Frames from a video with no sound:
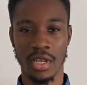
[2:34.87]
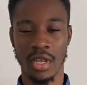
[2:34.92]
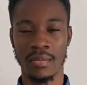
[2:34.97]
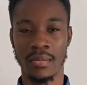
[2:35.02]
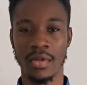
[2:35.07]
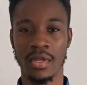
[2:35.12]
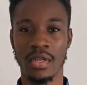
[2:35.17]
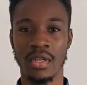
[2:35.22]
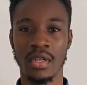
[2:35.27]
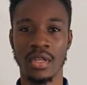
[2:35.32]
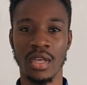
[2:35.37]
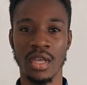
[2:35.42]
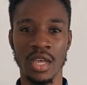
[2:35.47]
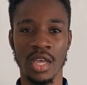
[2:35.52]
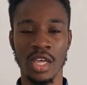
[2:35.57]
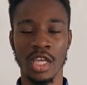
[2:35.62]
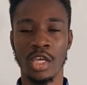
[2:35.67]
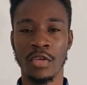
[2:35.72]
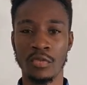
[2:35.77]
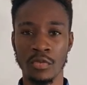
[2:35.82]
I
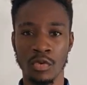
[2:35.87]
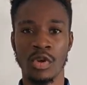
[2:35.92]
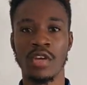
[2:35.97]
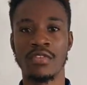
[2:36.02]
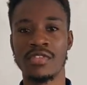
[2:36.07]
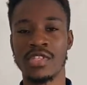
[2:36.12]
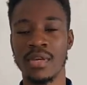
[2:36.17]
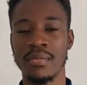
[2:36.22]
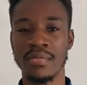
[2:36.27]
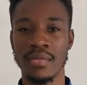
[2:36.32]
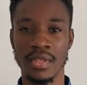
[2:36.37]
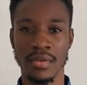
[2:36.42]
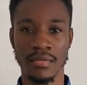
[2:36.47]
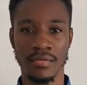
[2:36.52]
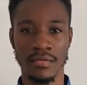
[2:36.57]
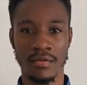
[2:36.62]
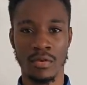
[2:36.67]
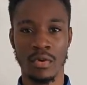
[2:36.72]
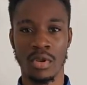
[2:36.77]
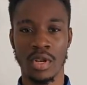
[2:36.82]
mean, if you have
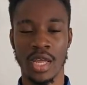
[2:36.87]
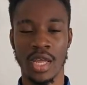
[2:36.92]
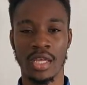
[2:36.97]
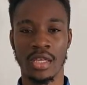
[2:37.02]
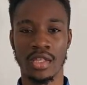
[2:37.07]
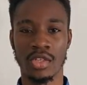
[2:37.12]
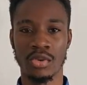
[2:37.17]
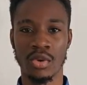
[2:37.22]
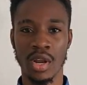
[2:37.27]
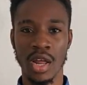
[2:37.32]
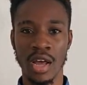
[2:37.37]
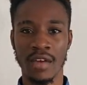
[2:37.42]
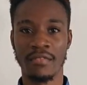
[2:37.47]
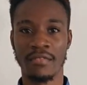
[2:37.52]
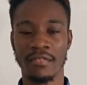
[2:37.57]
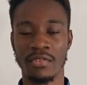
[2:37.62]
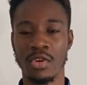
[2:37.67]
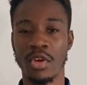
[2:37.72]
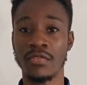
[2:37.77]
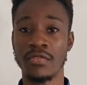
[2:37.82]
something for like you
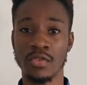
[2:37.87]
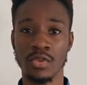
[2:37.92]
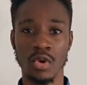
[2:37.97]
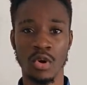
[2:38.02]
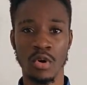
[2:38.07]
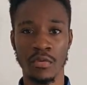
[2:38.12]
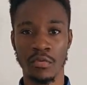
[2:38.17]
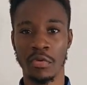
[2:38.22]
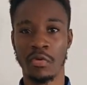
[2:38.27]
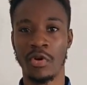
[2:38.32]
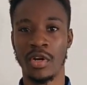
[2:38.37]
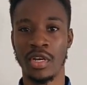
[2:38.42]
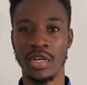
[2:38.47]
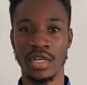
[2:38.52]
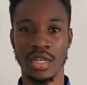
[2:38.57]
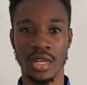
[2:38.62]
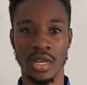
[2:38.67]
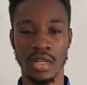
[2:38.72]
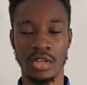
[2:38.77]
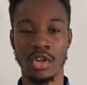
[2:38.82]
love, you have to go for it.